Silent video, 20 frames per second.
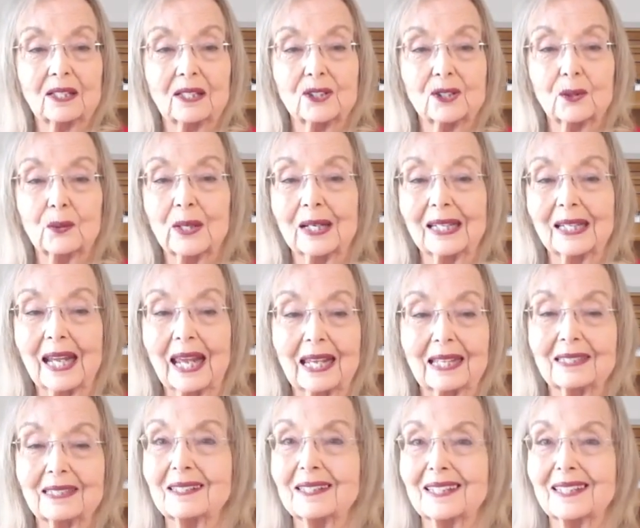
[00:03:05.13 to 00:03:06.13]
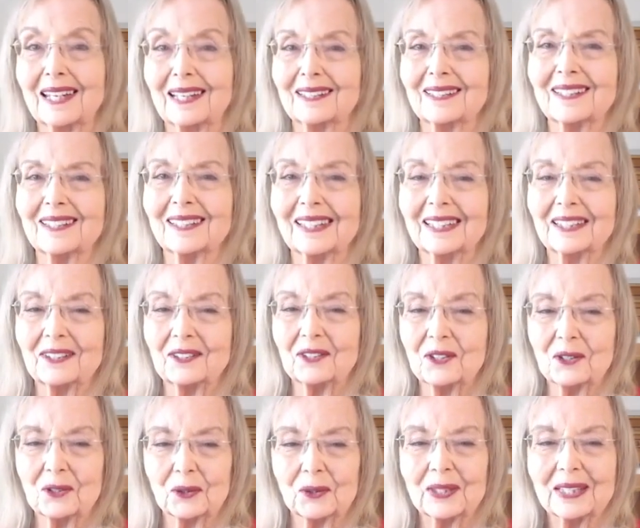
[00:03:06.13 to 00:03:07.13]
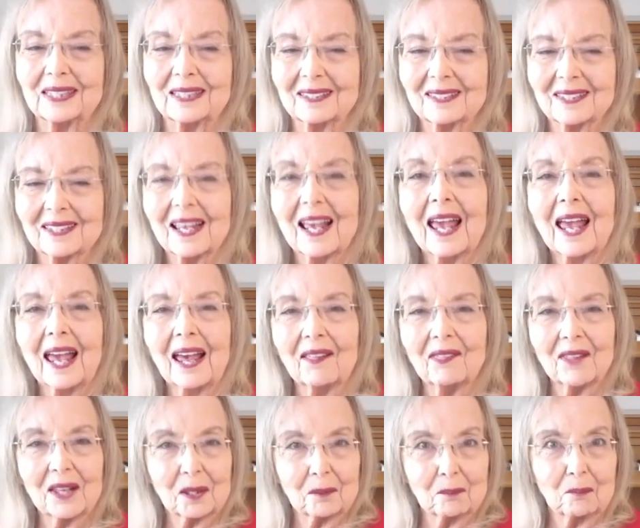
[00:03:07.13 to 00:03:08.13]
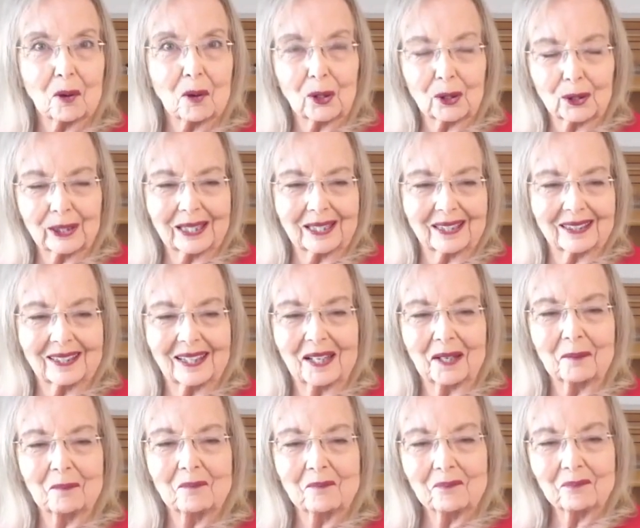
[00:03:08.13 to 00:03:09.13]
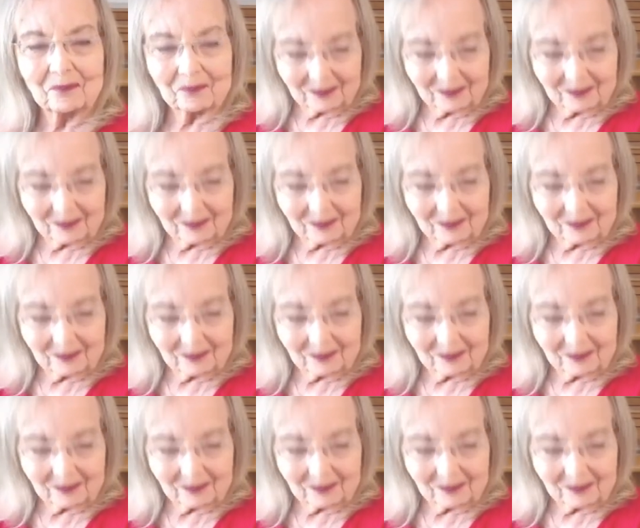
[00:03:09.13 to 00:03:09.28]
doing handstands against trees and then marking them.